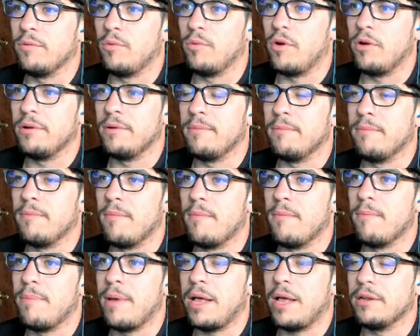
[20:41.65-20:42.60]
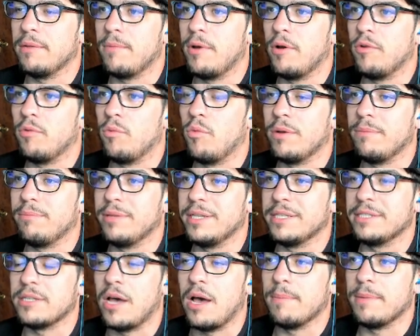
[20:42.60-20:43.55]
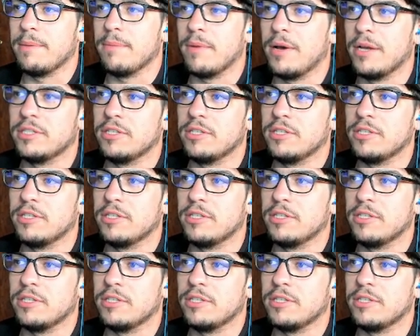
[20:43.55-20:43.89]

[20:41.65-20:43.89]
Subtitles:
1 Paladin mode, 1 Blitz Omnimon.